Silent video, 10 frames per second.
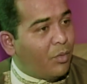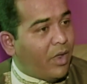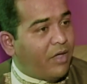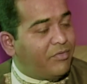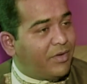
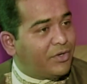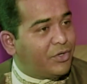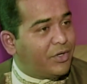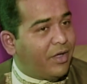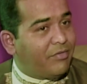I felt
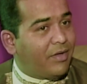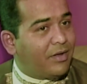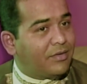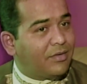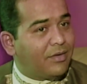good. I
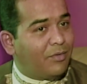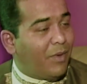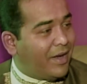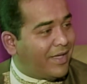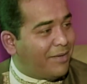felt
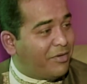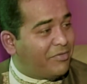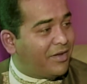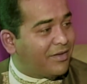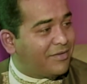welcome. I
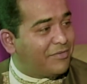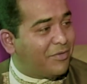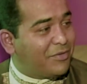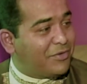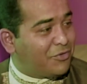felt as if
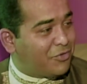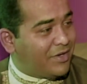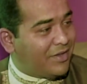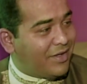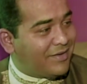I was in
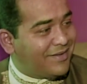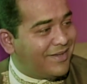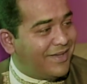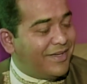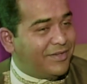Trinidad,
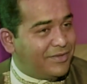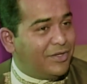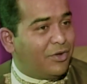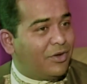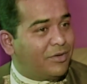mm-hmm.
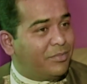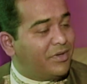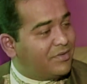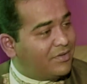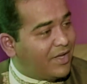seeing all the
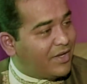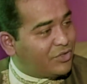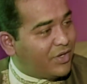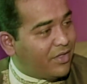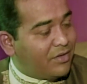persons get
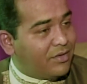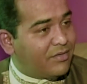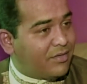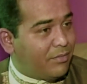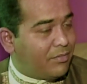together and
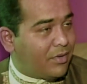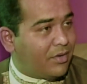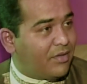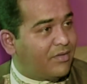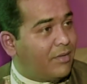same
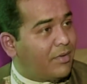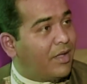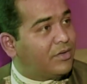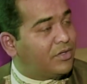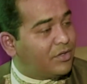the same
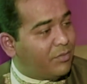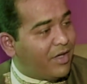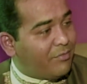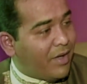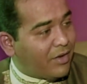culture that we
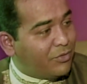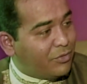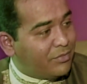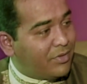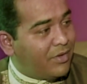have back
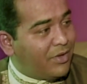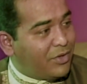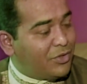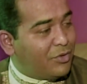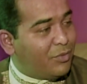home.
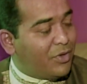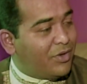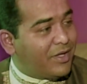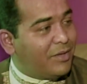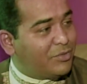You know, we
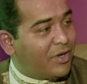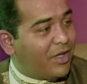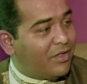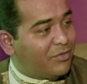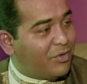all came
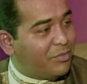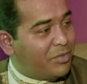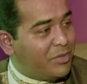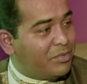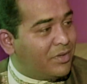together as one
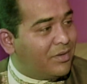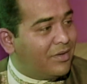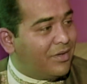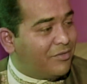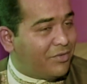people
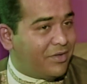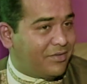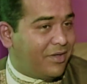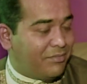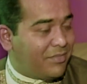for the
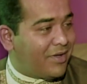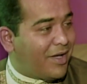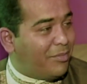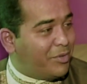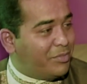same
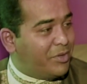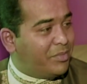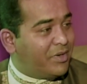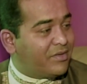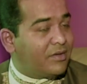common
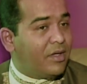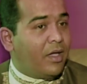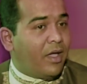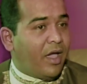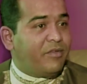purpose.
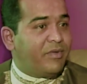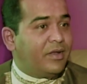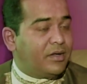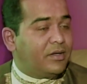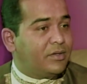I
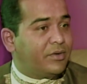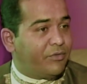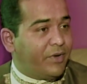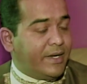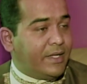felt good,
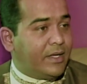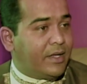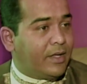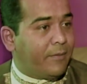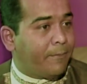really,
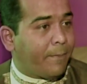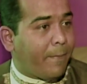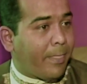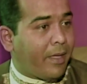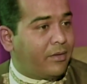and um,
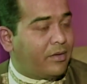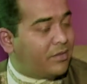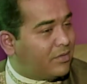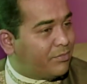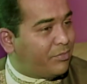the,
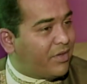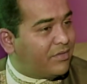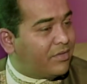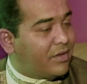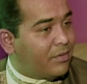the
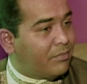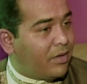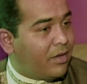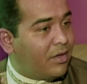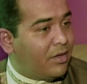present that I'm
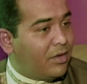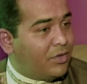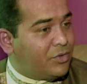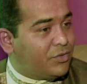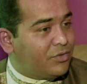here
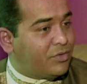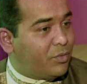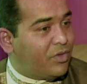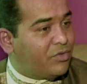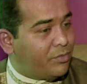shows that
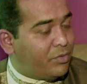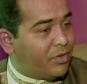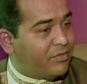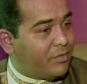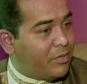we
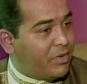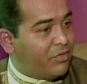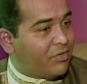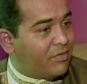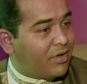support from the
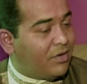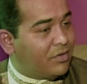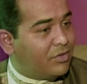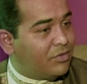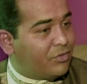Ministry of
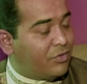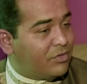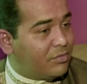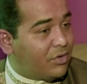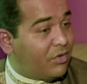Culture and
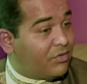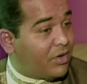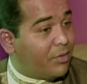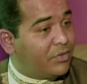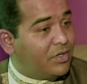Tourism and also
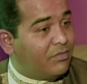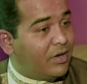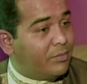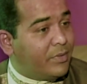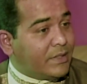community
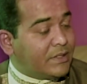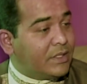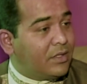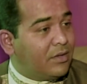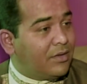development
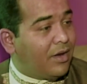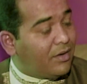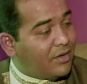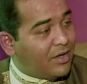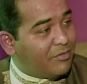
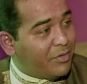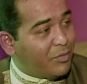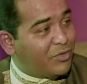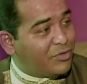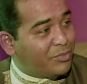and the
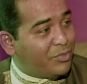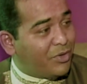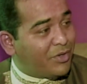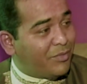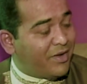government. We
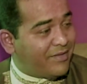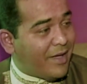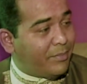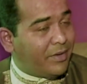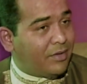support what is
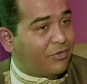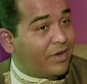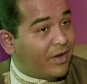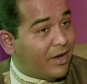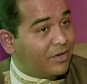happening to
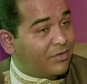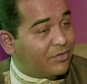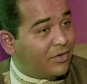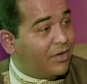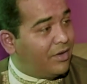
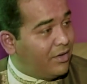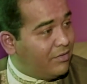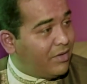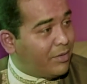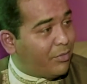Trinidadians
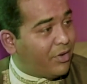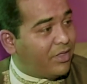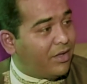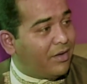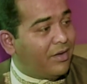living abroad
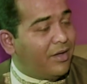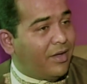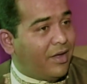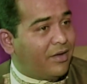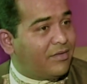here
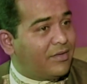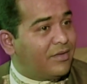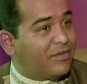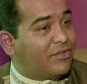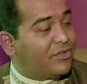and
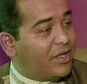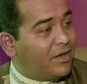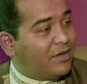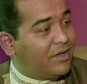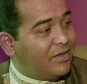still
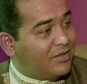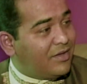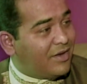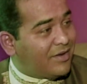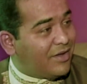sustaining the East
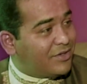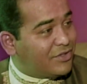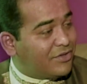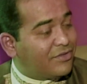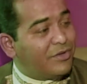Indian
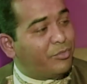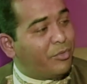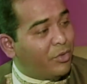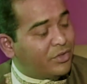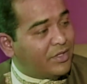culture and still
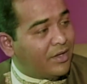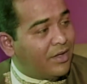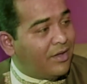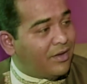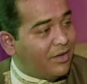promoting
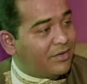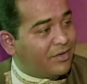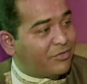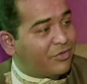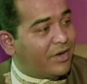
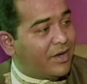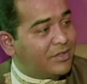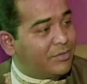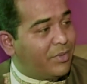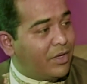culture of Trinidad and
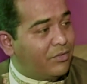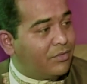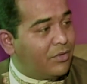Tobago.